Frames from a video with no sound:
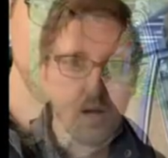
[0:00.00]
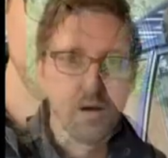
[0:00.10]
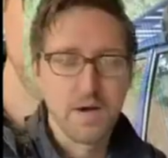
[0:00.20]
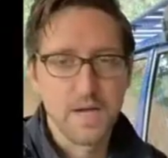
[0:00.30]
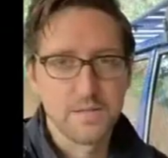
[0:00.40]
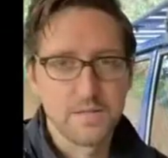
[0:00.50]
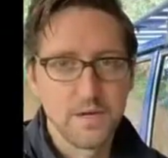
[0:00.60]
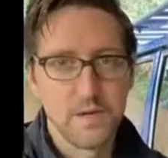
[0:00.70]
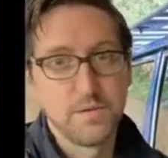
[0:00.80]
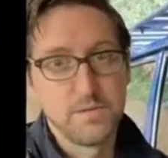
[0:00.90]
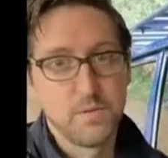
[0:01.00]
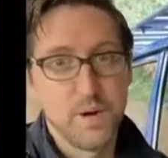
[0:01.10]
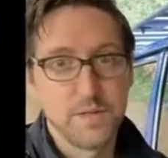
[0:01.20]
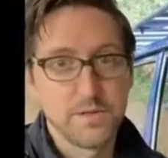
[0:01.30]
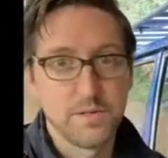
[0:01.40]
All right, so the
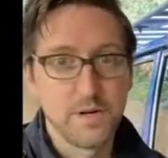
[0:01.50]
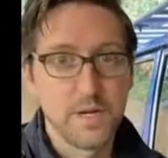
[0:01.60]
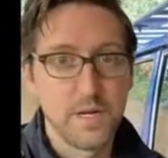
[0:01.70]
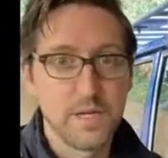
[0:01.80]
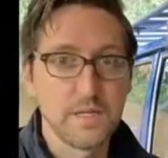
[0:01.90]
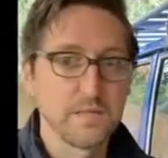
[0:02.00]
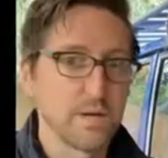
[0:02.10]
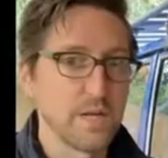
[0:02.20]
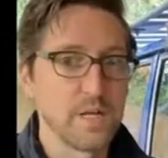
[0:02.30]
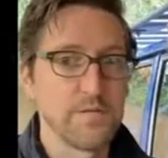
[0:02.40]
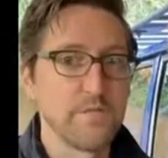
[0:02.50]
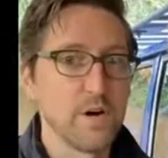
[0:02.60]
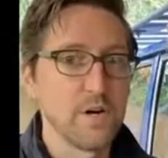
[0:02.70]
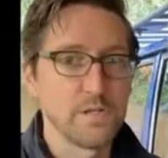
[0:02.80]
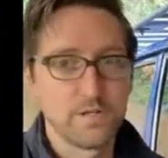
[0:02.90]
weather's turning, starting into
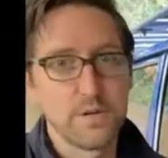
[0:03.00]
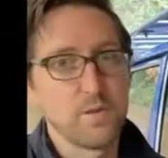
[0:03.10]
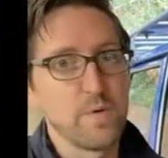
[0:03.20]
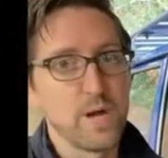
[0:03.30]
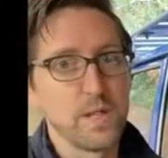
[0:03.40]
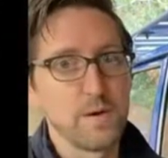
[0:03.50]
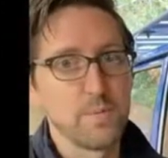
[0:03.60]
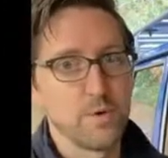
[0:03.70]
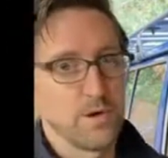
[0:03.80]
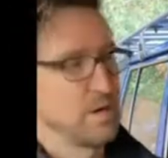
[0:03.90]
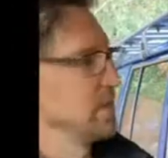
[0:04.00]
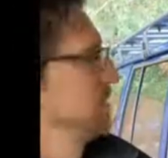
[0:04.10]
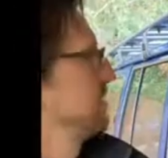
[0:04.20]
fall, starting to rain a lot more.